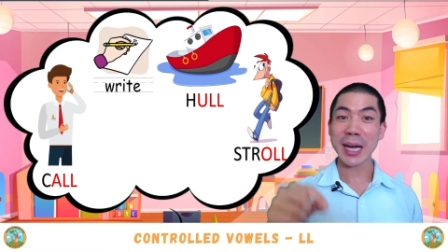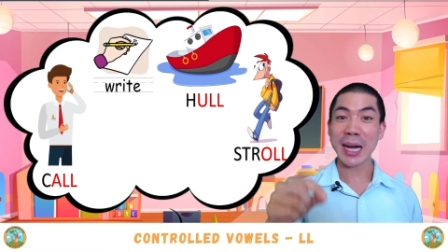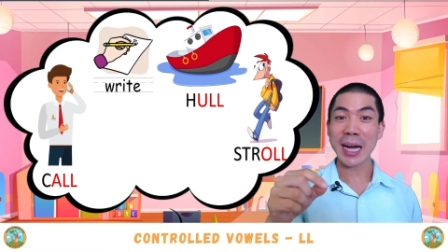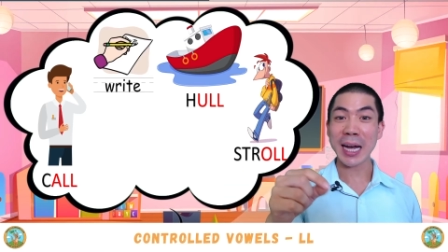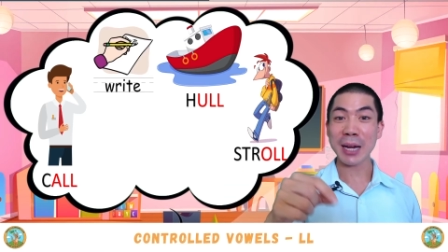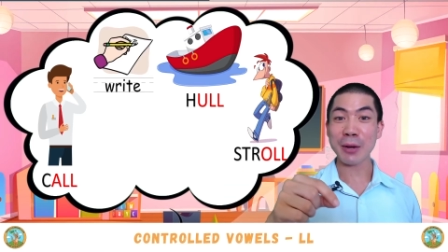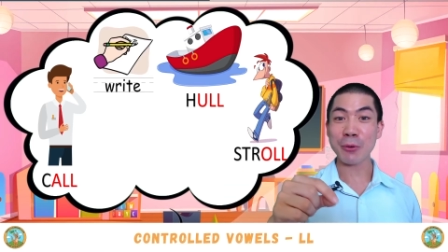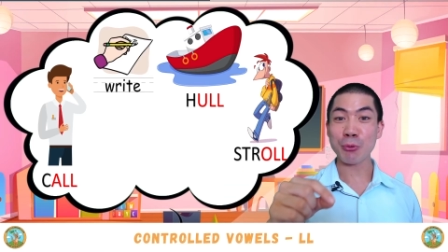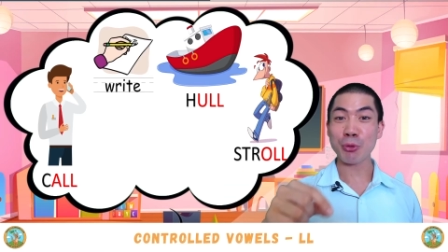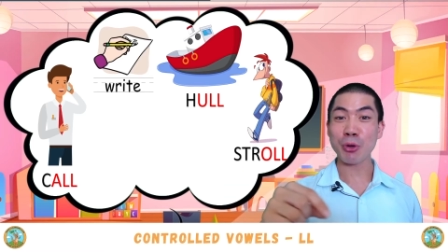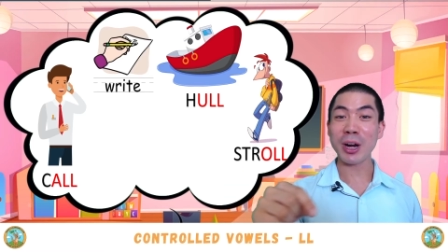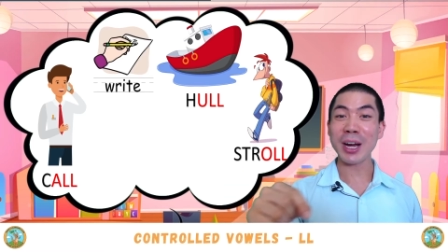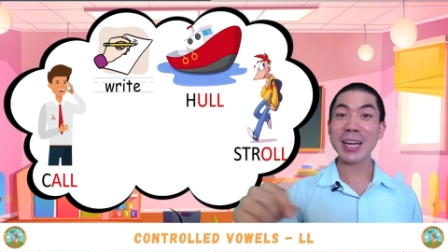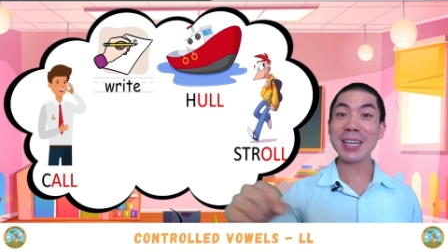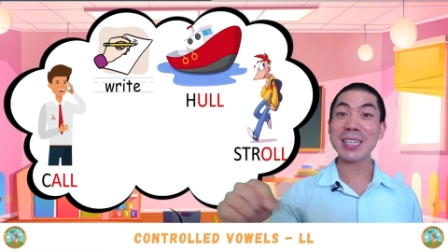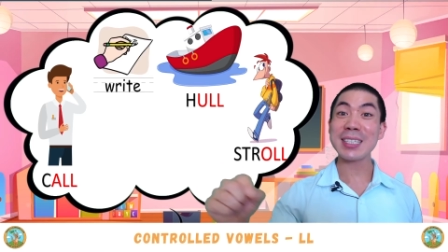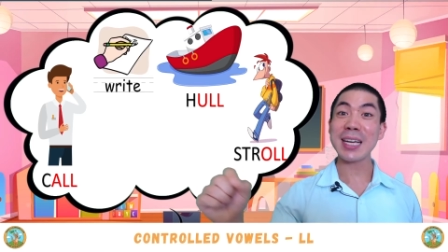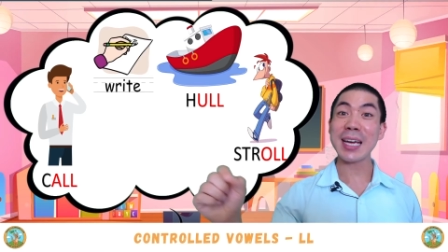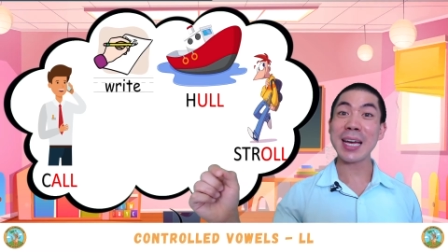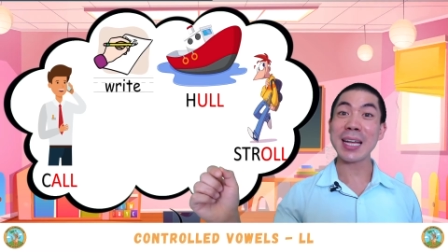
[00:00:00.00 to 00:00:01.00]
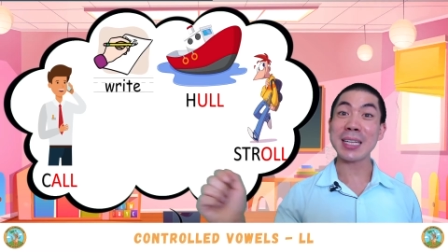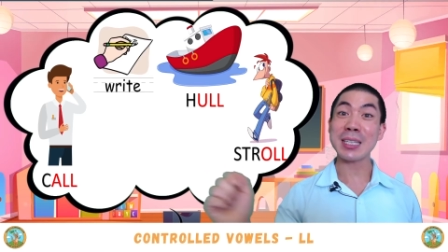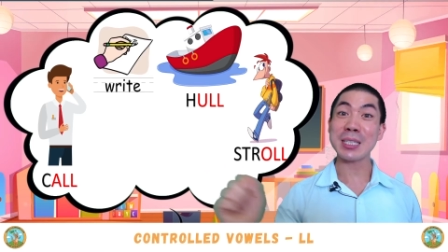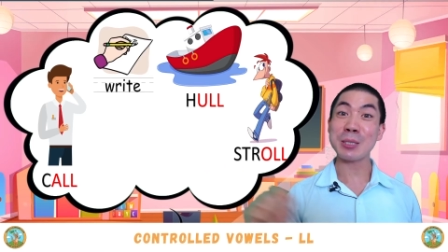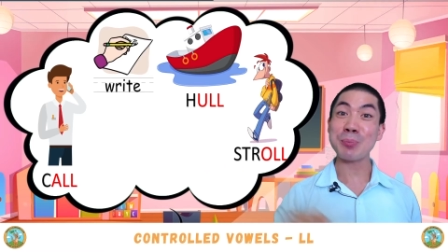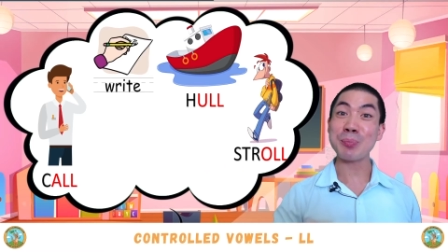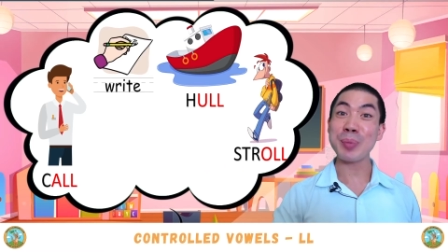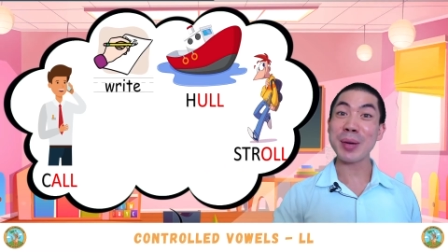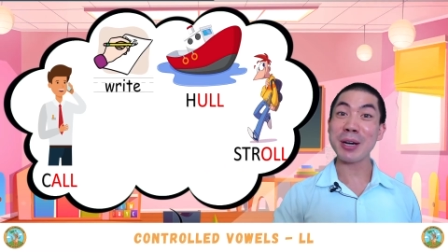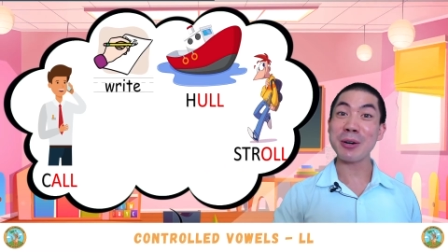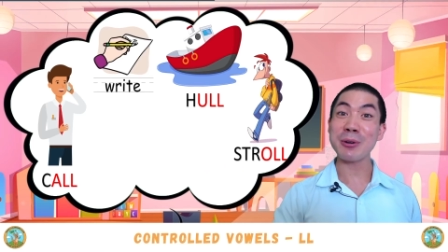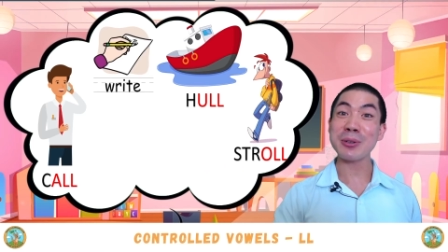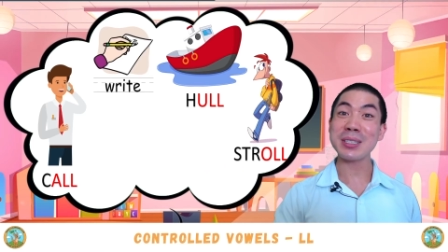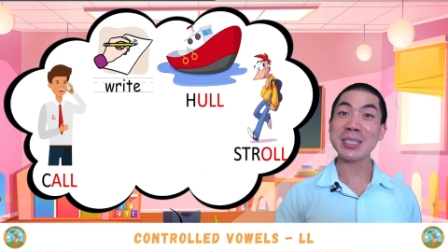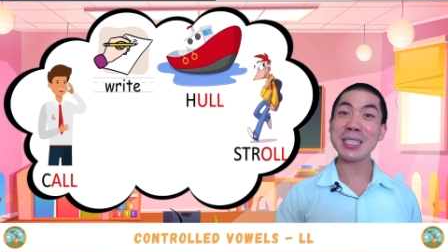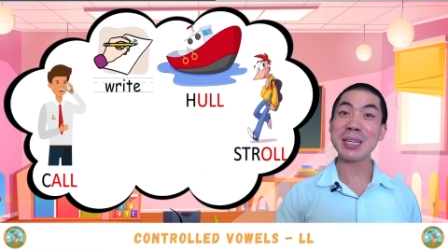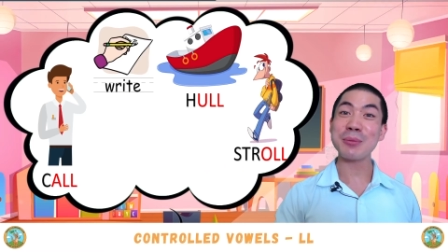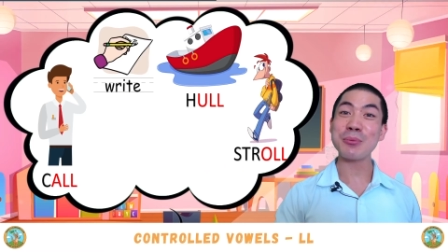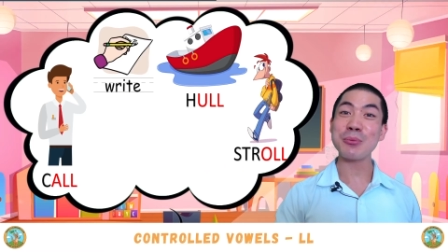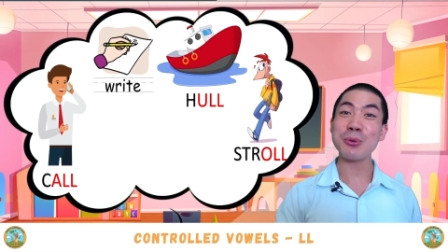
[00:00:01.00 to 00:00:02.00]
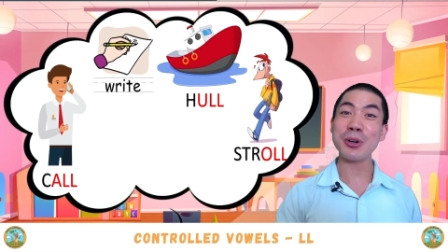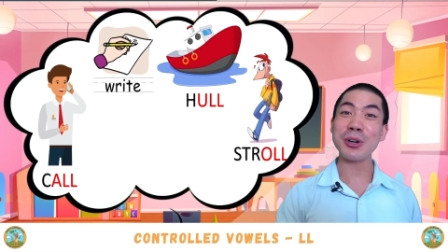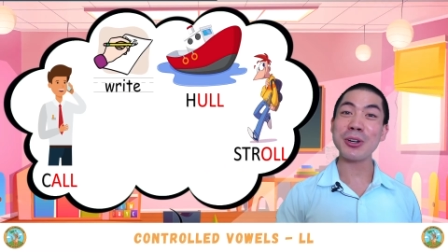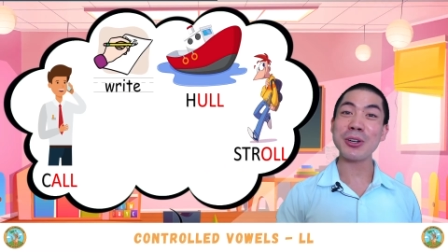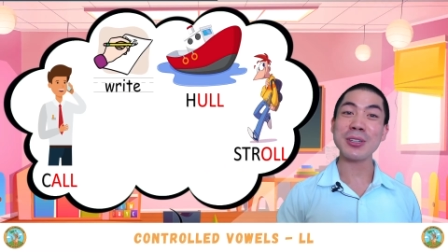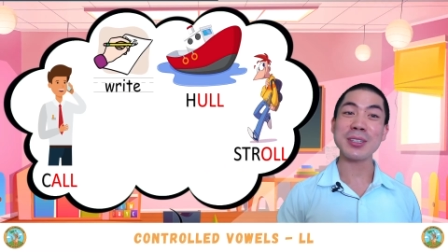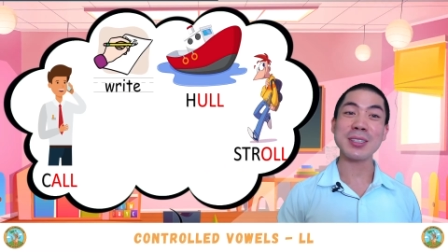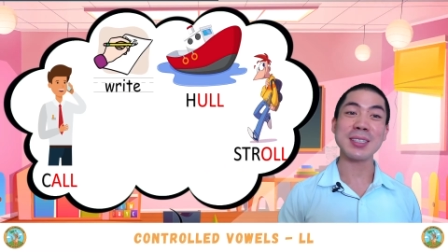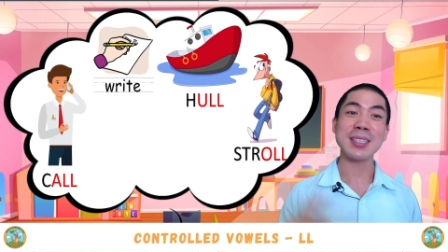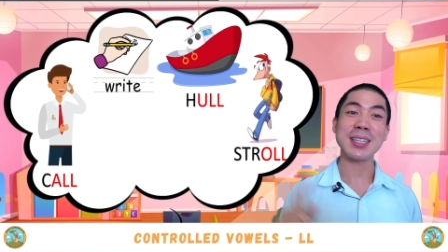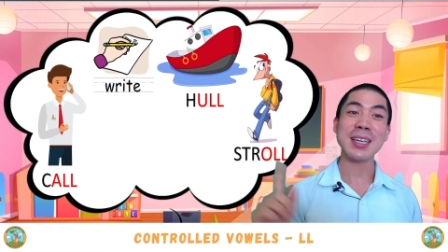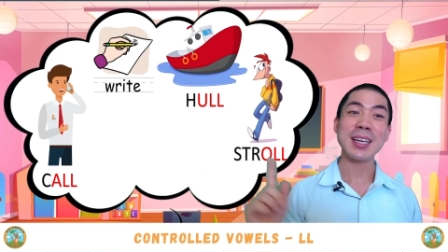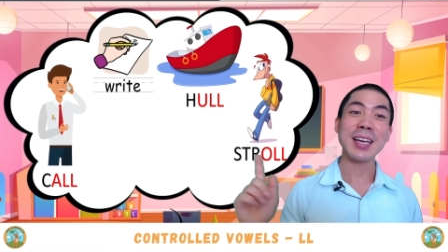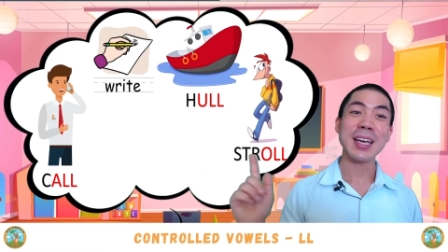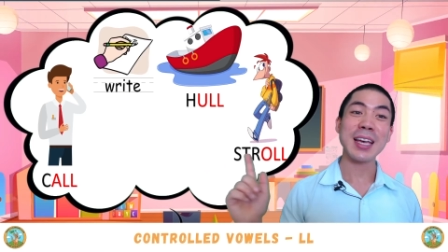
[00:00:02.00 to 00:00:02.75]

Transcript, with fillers: I write and spell some words.